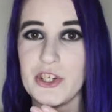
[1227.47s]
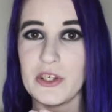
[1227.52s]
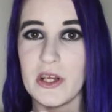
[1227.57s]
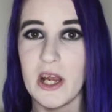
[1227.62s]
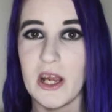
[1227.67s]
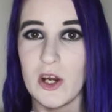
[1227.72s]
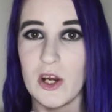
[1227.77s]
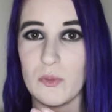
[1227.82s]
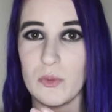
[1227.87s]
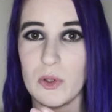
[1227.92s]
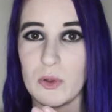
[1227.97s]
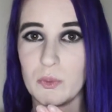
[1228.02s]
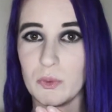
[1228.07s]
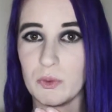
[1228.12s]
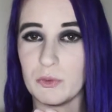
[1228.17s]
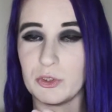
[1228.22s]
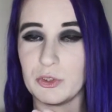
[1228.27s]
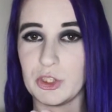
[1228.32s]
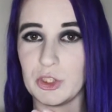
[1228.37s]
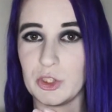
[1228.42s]
Ironwood
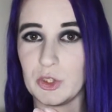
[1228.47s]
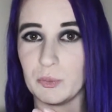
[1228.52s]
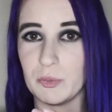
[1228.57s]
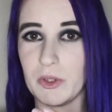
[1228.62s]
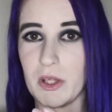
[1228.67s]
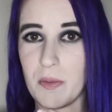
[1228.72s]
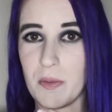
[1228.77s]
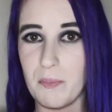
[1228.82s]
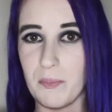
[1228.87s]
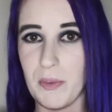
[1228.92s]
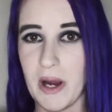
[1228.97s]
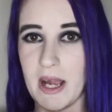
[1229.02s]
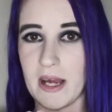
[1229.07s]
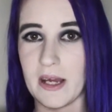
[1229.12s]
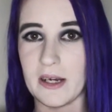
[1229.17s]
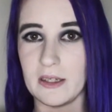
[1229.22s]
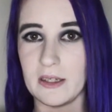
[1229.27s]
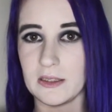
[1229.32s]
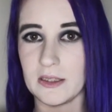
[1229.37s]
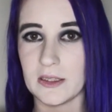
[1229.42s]
Wolf shoot with
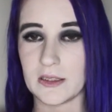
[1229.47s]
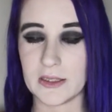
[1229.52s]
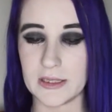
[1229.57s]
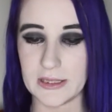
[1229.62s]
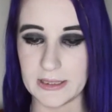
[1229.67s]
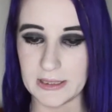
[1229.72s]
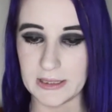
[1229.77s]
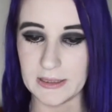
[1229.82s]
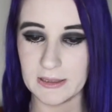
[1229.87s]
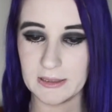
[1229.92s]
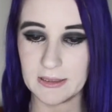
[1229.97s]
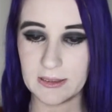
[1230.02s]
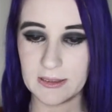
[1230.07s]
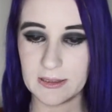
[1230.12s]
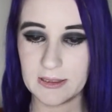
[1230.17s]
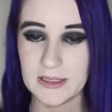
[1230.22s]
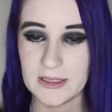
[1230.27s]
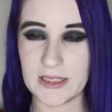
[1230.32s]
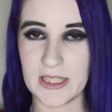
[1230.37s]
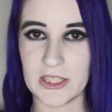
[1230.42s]
Brad Uhrig
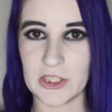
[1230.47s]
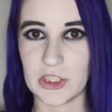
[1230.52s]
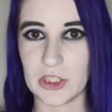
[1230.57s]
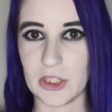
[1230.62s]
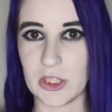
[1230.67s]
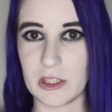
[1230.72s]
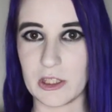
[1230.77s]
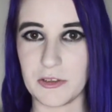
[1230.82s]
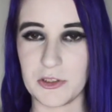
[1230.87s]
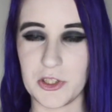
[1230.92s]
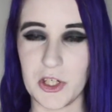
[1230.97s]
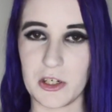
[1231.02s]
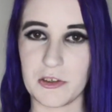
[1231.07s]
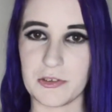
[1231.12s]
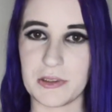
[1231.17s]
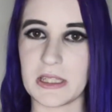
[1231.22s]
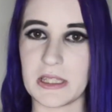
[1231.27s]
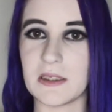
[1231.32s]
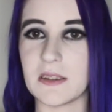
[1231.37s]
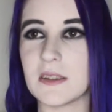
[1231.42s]
/ Uhrig
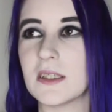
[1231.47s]
Photography.